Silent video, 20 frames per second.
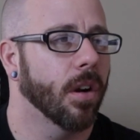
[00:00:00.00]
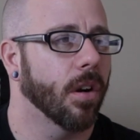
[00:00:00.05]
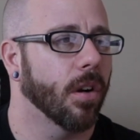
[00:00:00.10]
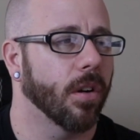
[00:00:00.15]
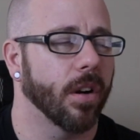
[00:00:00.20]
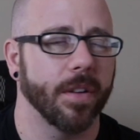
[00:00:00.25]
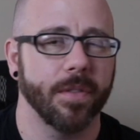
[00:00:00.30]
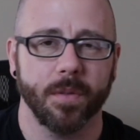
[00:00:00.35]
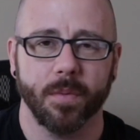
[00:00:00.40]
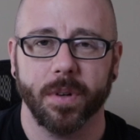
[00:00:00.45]

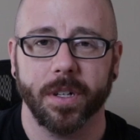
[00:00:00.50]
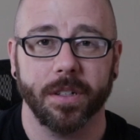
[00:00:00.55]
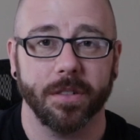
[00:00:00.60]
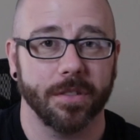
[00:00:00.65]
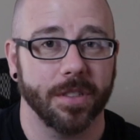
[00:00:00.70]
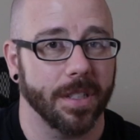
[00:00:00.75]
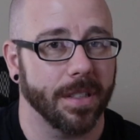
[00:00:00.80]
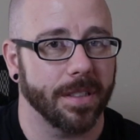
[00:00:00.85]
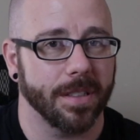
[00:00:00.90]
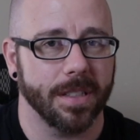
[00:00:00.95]
or even when you're
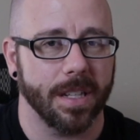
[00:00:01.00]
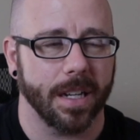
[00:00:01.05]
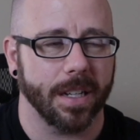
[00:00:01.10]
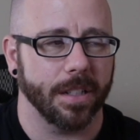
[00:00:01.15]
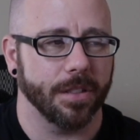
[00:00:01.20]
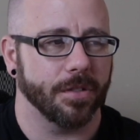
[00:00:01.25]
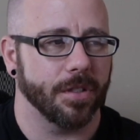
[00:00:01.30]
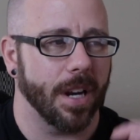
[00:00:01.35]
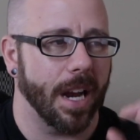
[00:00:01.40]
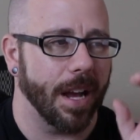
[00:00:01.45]
just stuck
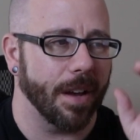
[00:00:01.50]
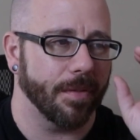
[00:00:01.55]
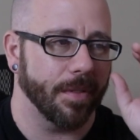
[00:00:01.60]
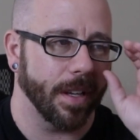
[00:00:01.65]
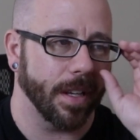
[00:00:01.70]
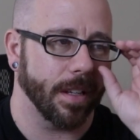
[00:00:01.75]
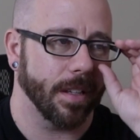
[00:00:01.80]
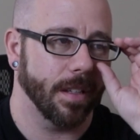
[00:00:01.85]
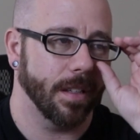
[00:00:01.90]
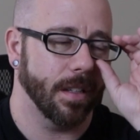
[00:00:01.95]
in
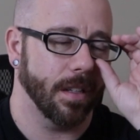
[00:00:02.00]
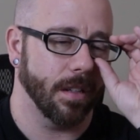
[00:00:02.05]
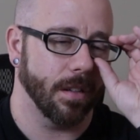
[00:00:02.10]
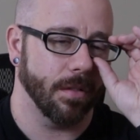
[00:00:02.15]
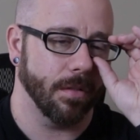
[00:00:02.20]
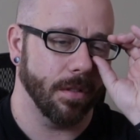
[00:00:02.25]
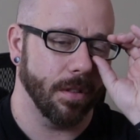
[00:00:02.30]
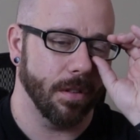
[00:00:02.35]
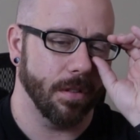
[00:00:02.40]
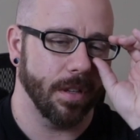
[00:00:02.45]
traffic.
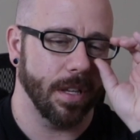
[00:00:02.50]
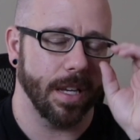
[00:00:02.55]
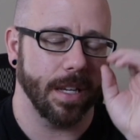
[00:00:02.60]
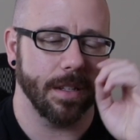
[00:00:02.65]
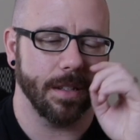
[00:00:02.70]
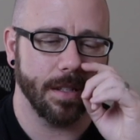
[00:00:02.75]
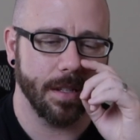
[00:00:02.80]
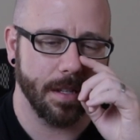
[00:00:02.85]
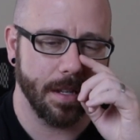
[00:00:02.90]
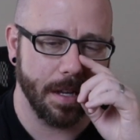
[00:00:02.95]
You
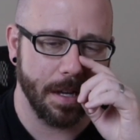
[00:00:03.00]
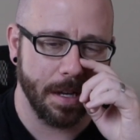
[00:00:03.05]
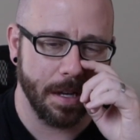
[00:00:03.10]
get,